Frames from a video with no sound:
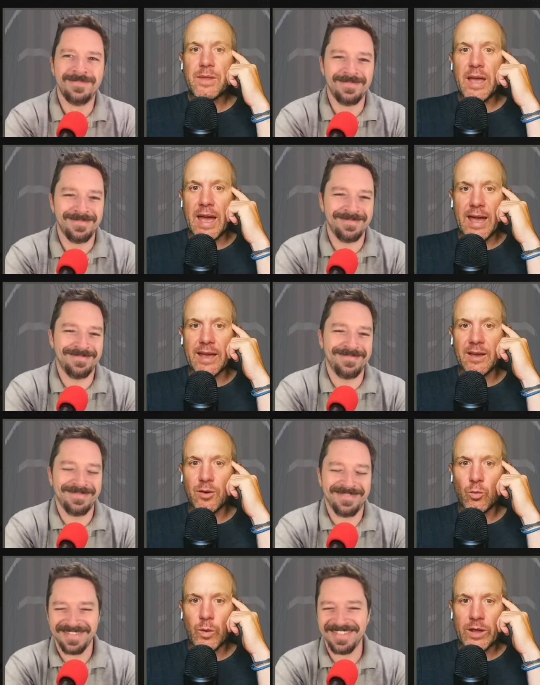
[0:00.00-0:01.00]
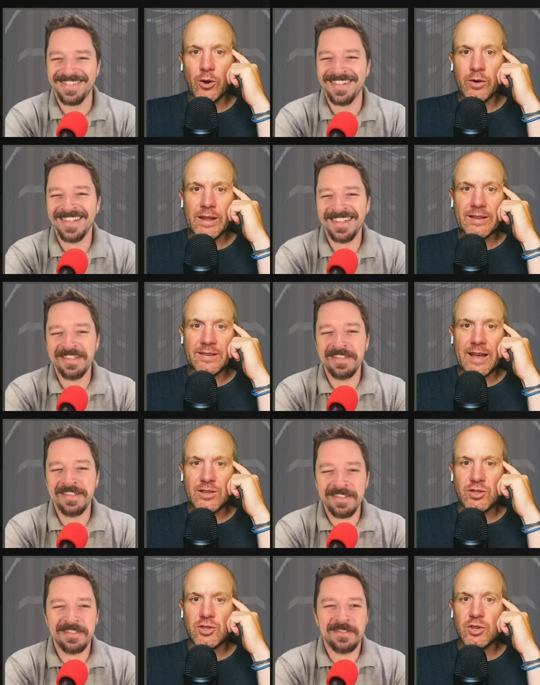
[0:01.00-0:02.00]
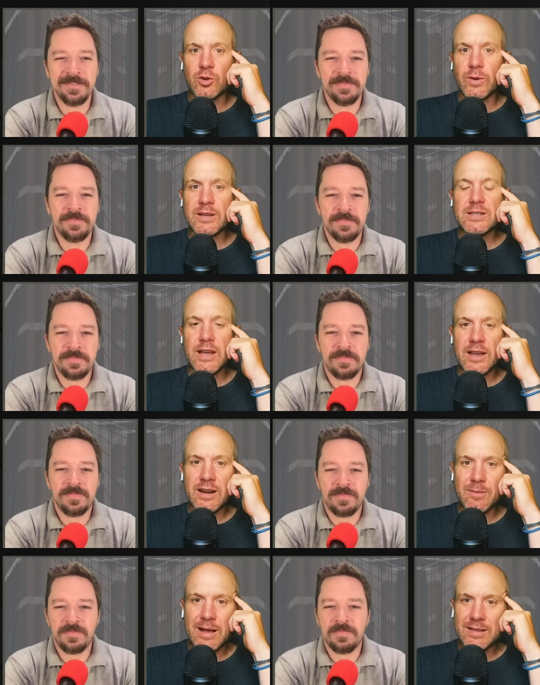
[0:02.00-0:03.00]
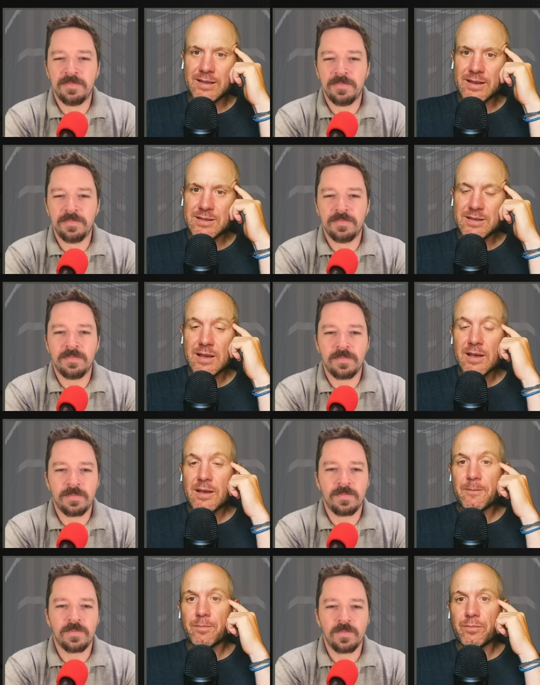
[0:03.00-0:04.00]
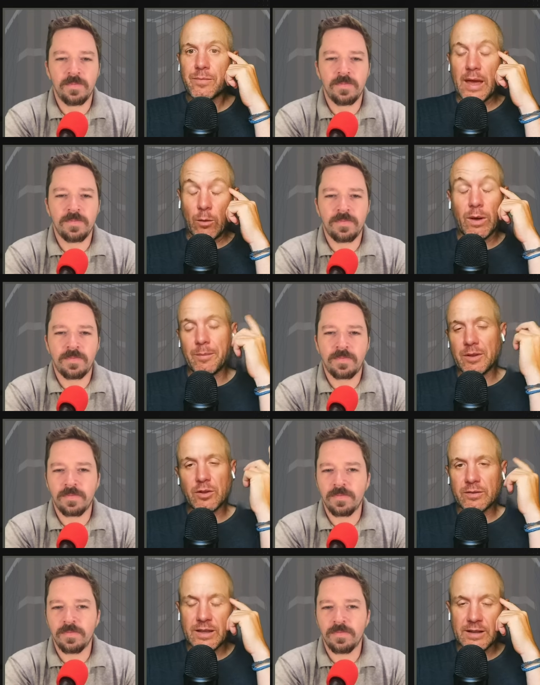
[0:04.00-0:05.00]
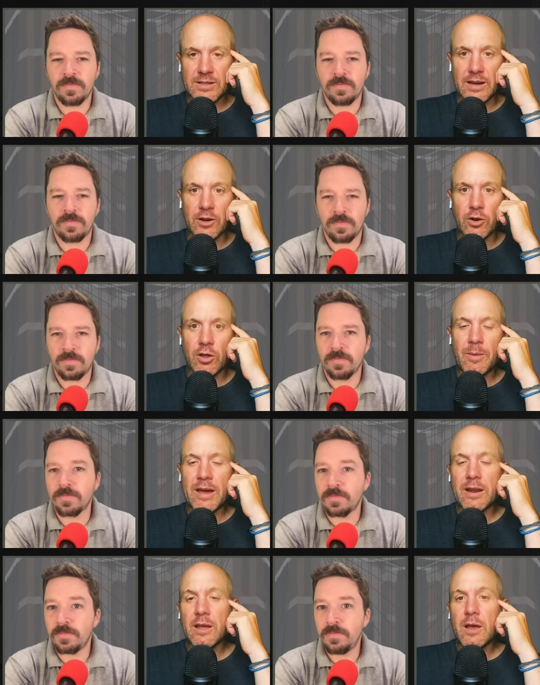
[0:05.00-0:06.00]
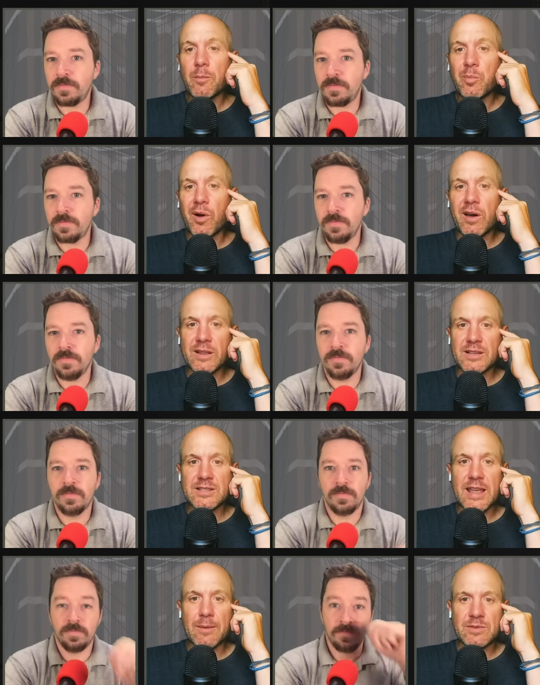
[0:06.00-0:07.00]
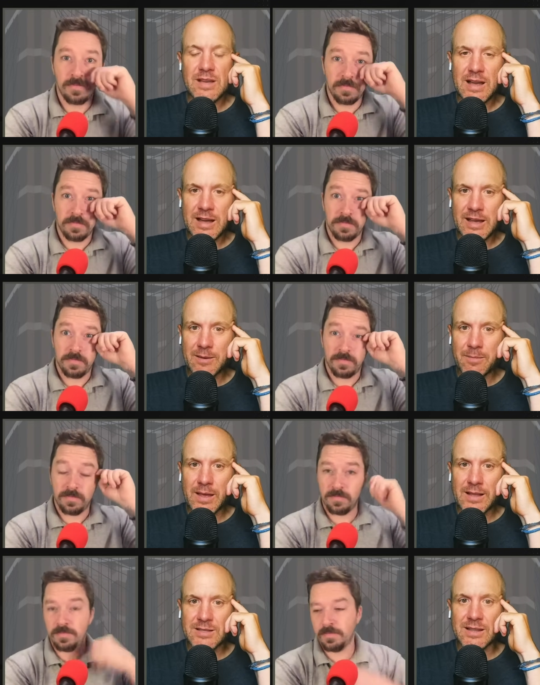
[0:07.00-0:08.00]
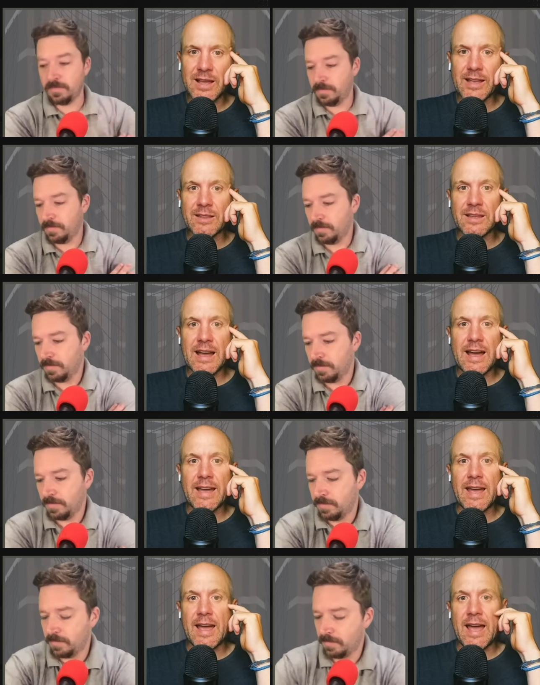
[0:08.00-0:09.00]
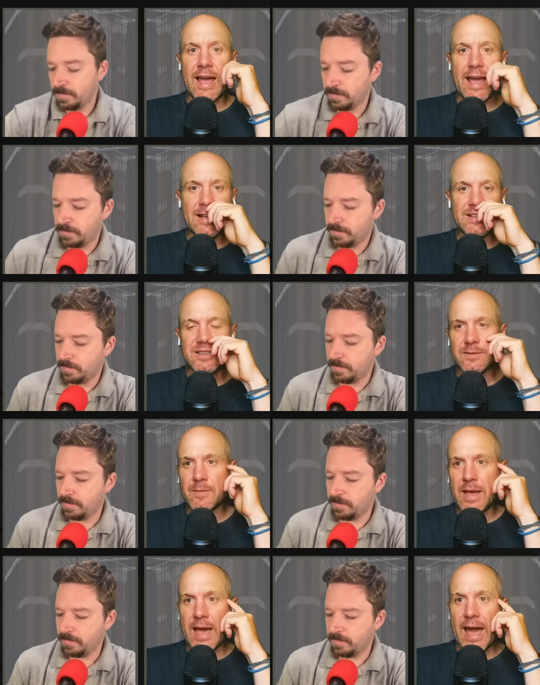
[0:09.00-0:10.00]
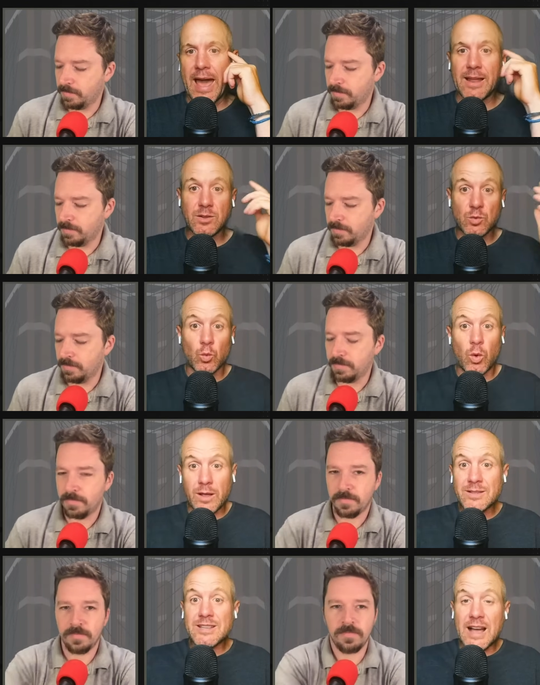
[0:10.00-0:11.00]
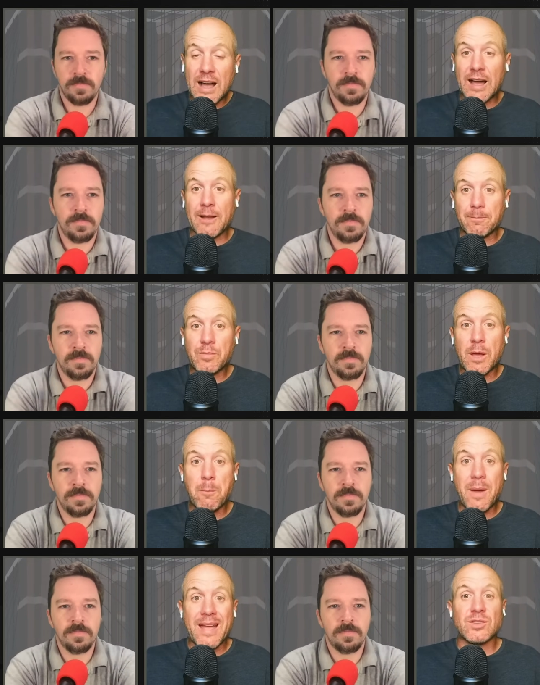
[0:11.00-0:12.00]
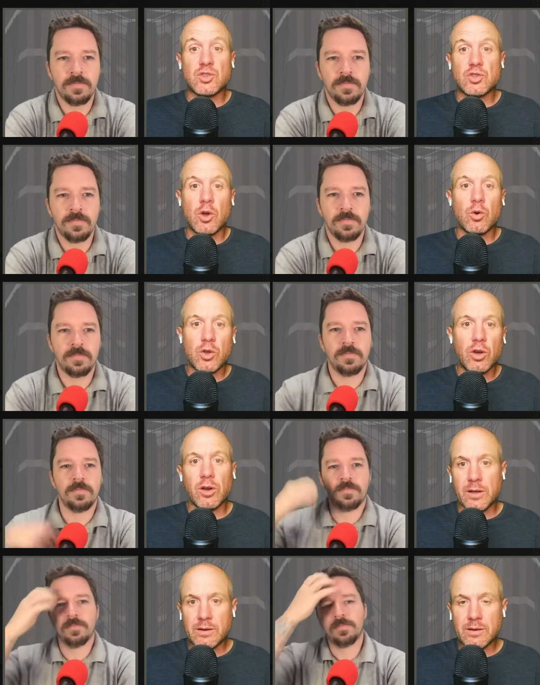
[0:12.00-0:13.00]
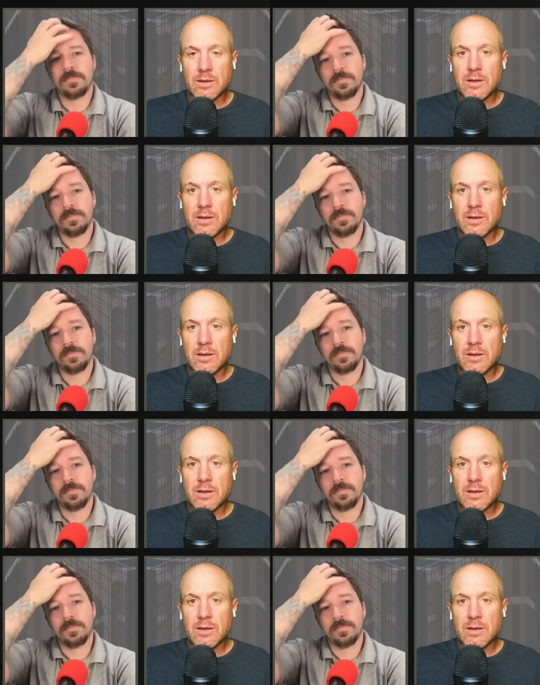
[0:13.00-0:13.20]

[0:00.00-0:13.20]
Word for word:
Speaker 1: hey, we don't need to get too excited about this. At well, I mean, you don't have to get excited at all about it. But at the same time, it's like the guy has at one time been so good